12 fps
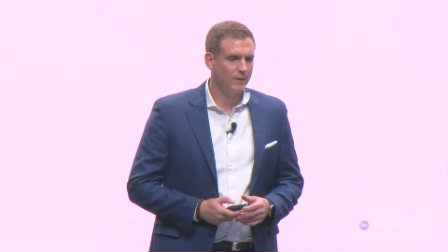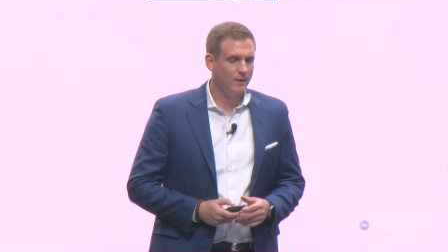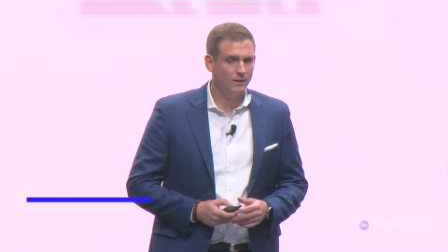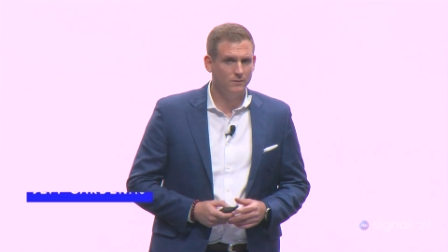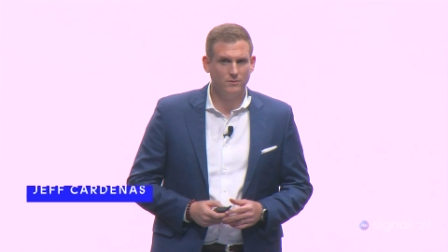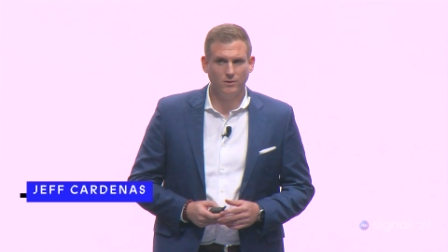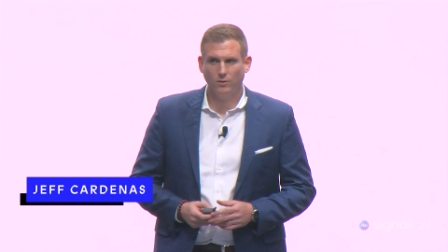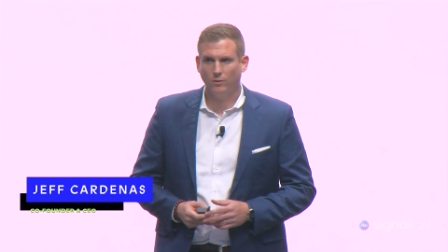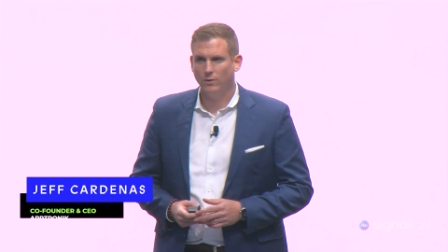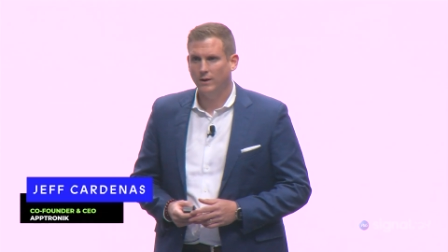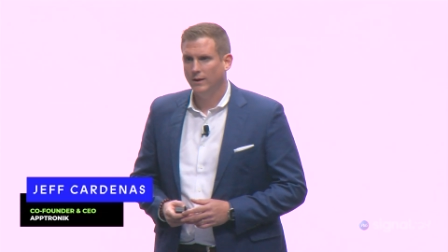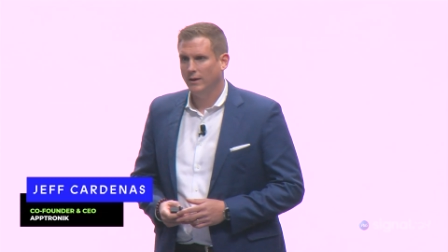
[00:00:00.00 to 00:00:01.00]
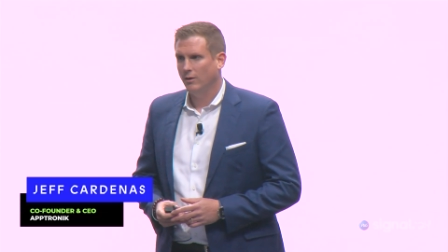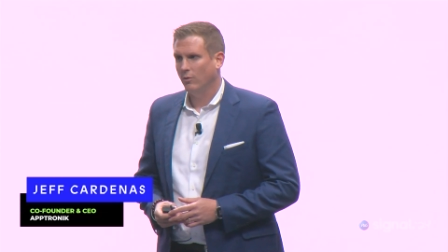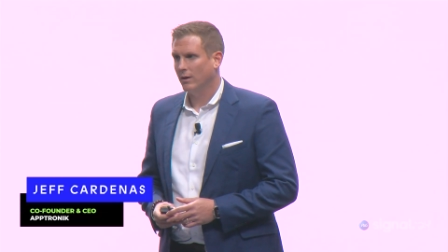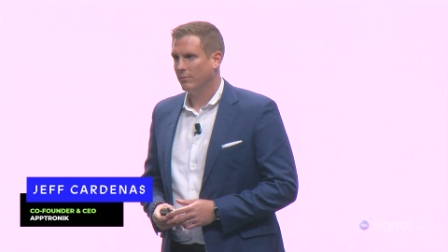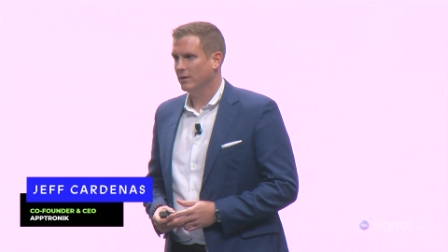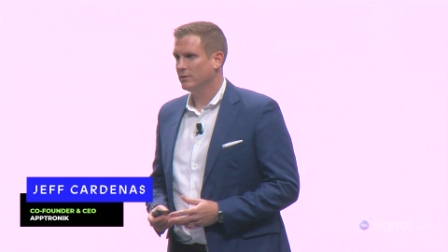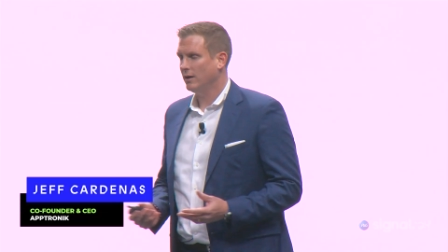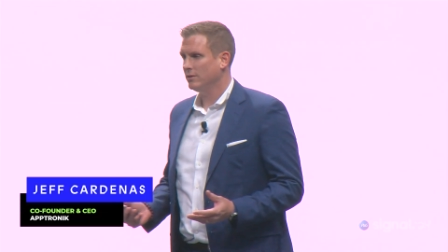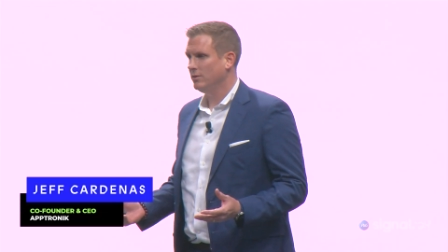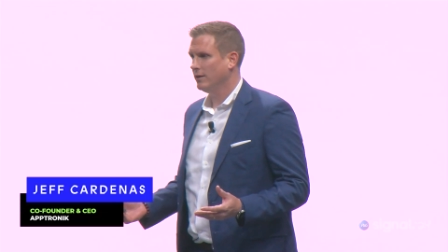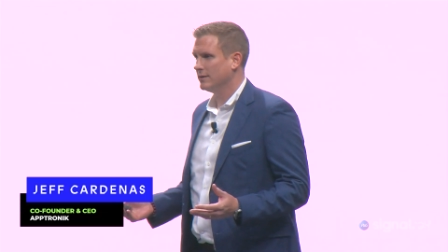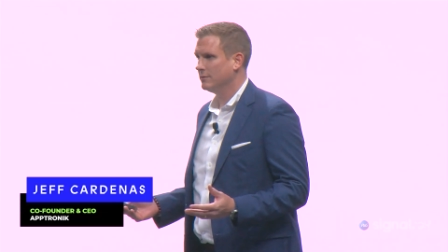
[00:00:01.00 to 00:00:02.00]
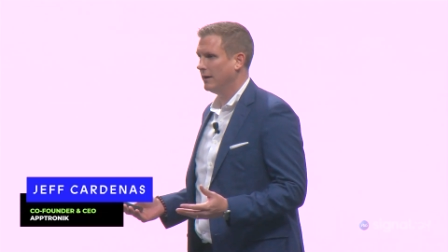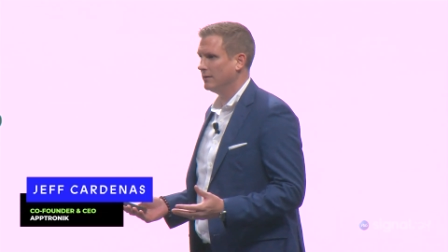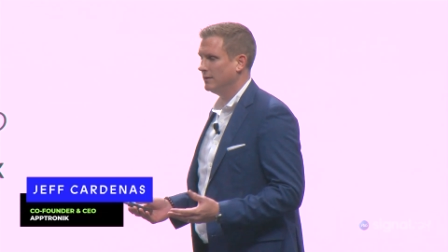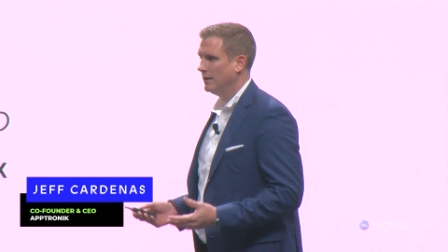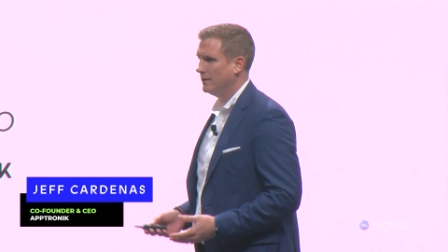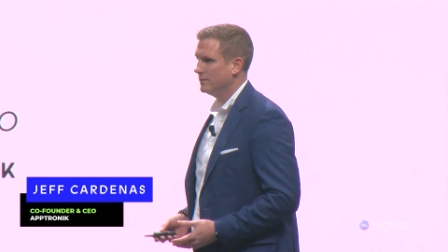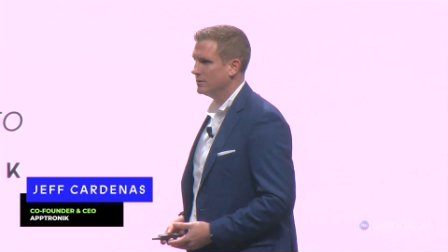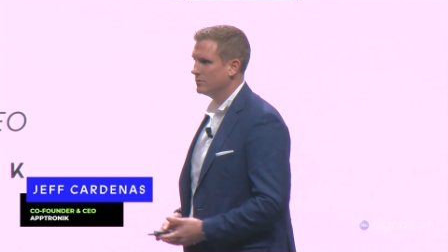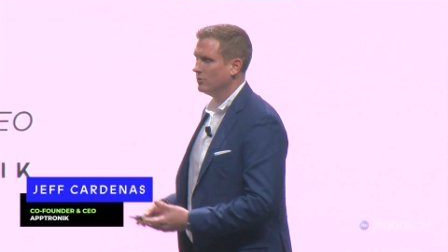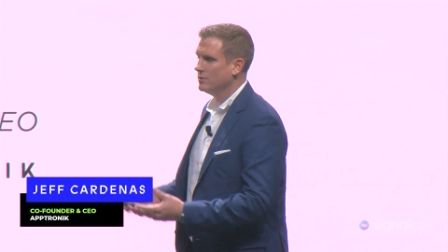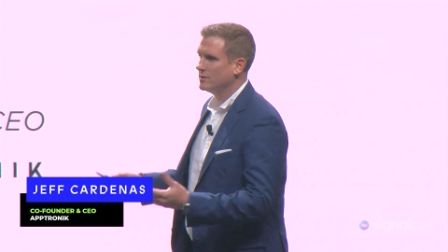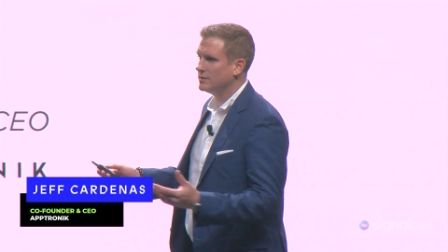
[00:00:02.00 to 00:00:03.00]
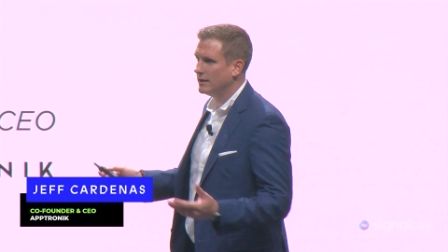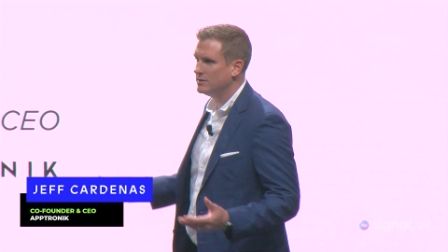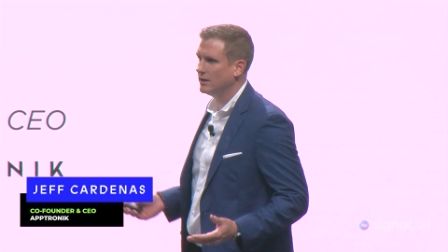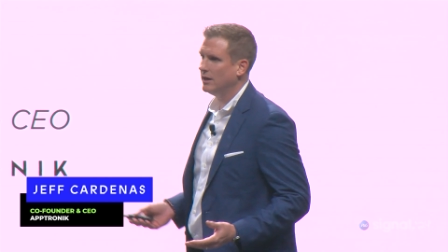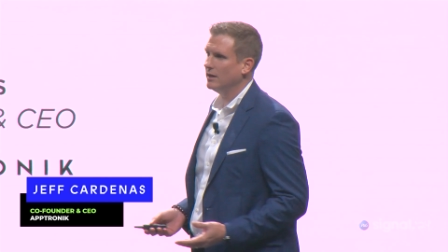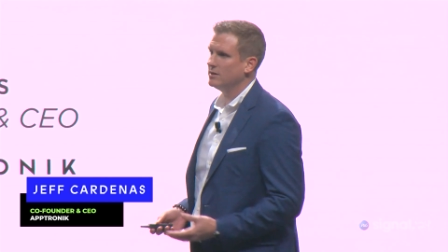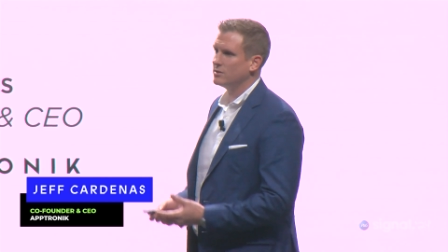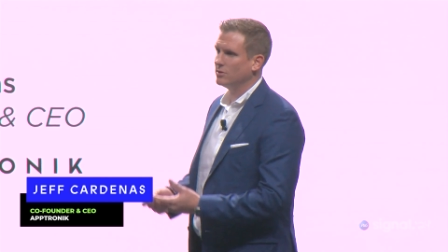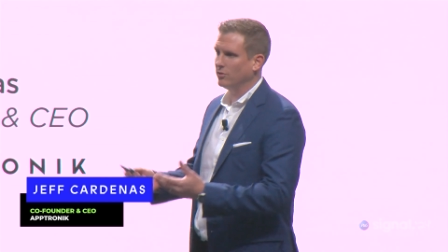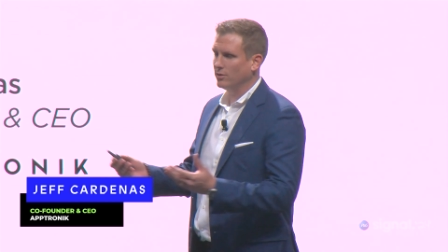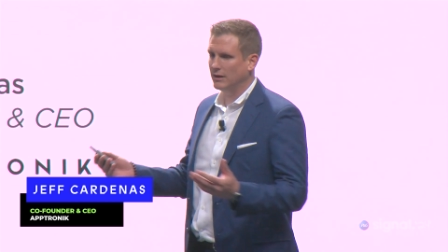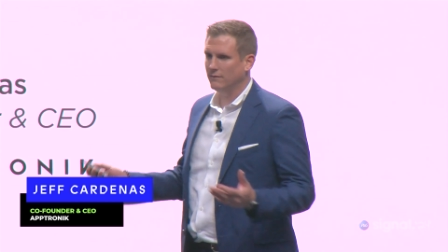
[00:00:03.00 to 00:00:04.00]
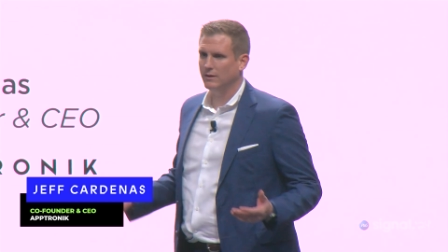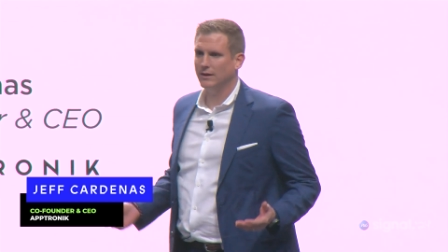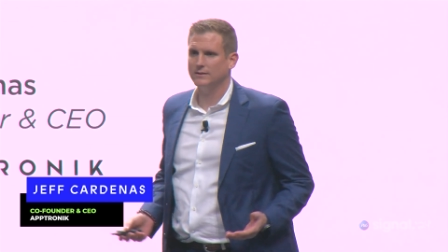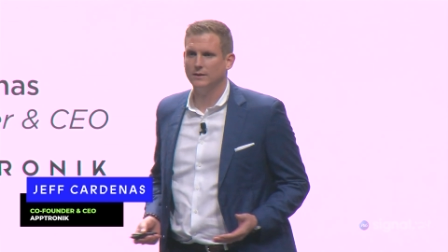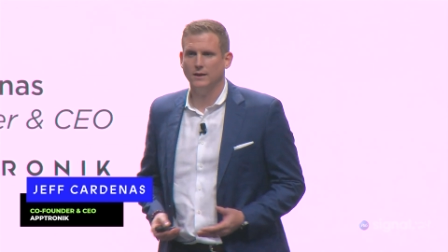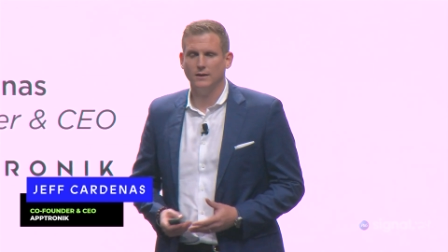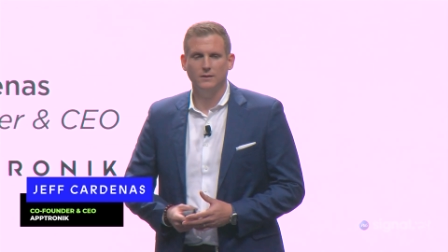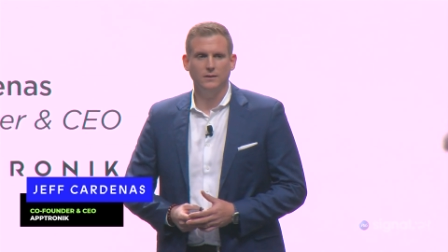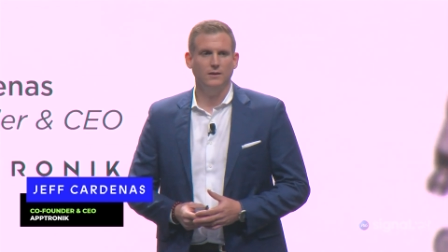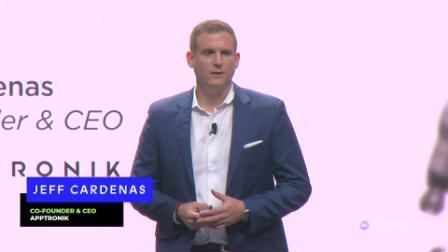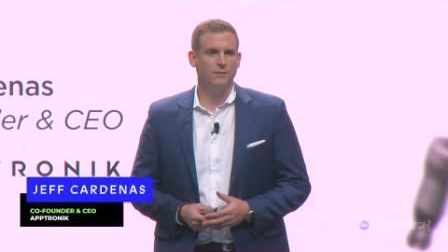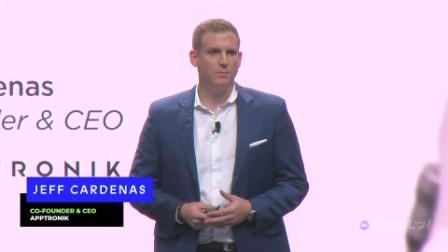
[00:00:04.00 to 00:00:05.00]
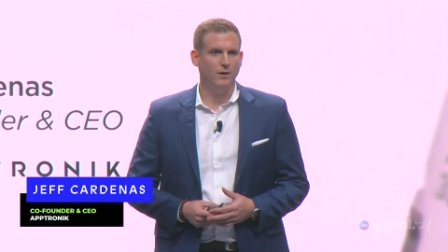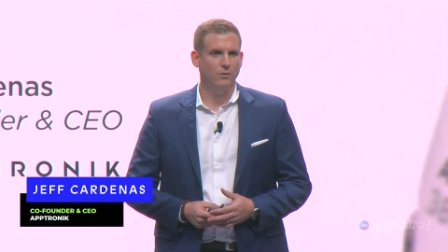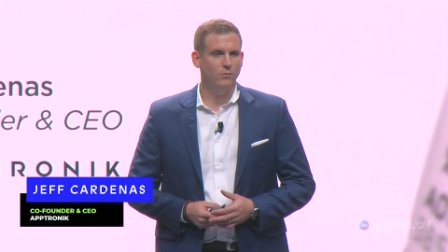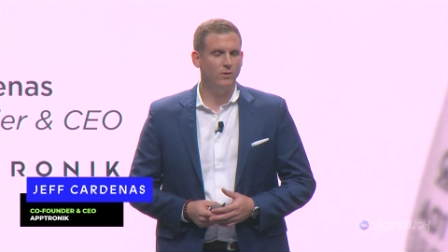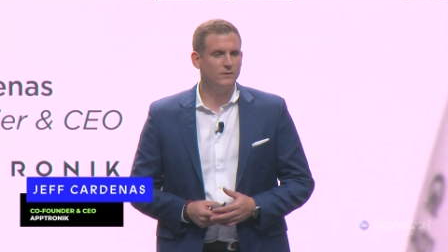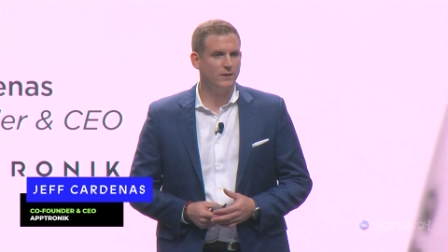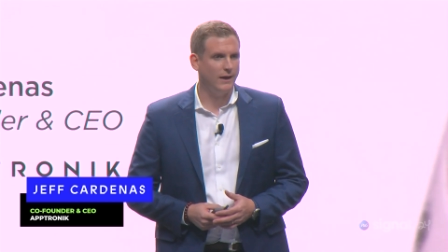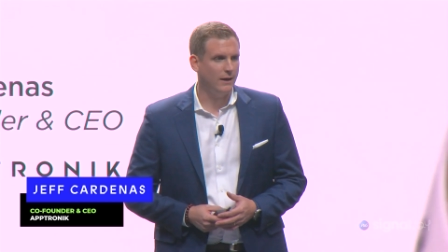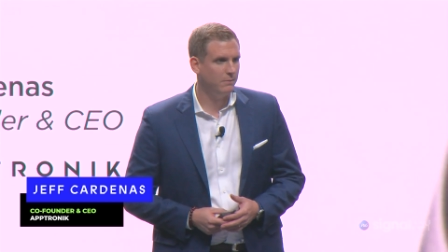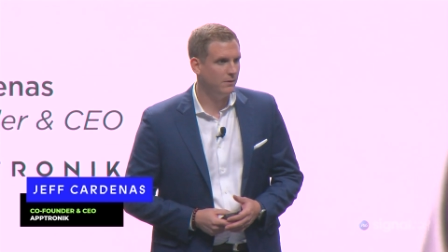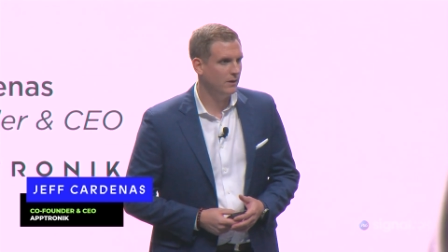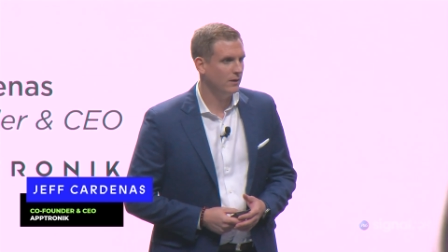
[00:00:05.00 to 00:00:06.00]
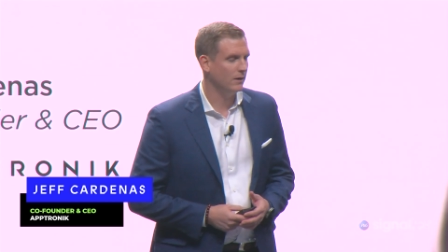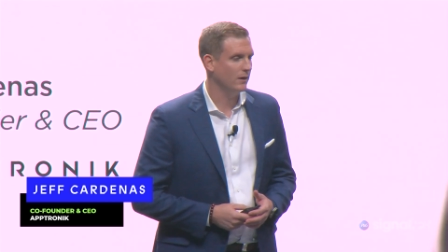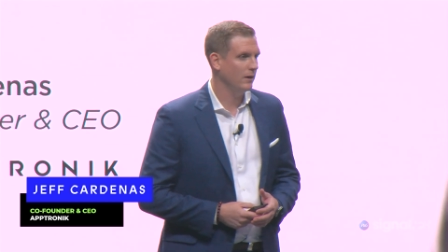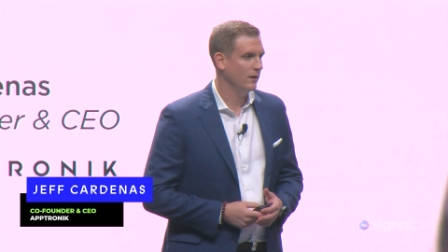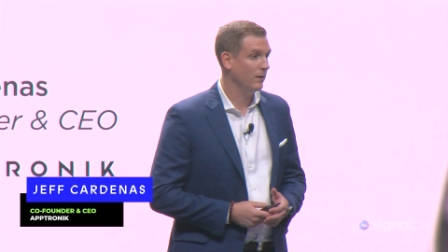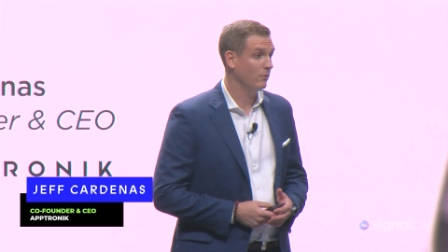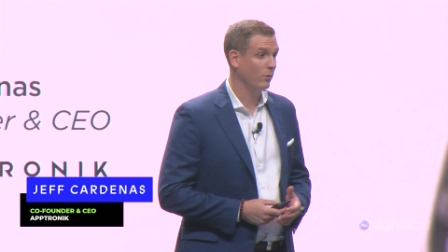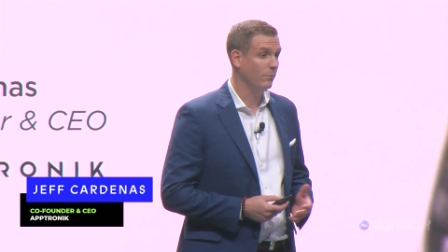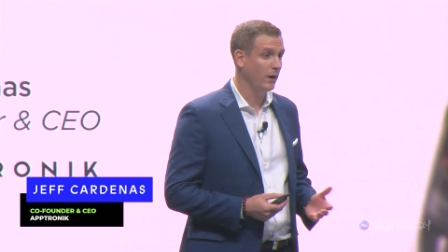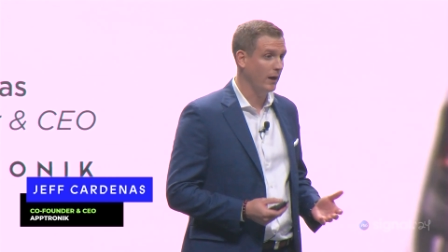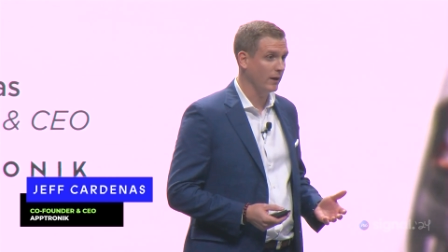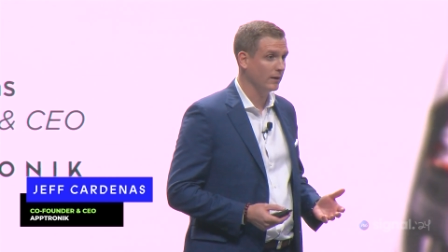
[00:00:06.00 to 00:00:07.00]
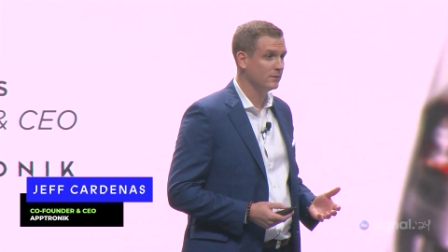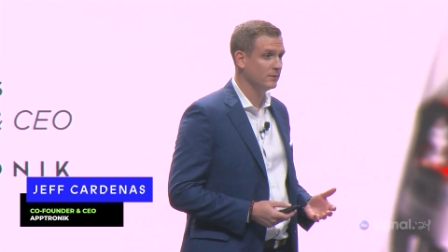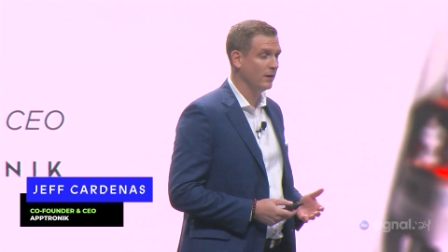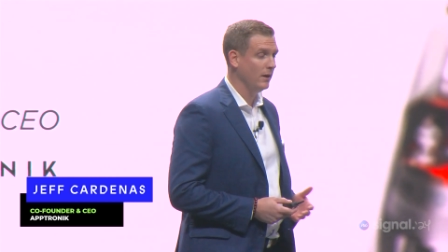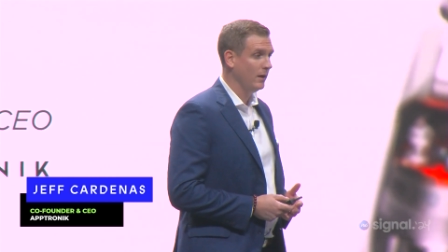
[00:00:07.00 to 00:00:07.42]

And so, what I'm going to talk to you guys about today, this is really just educational to give you guys an idea about what's happening in robotics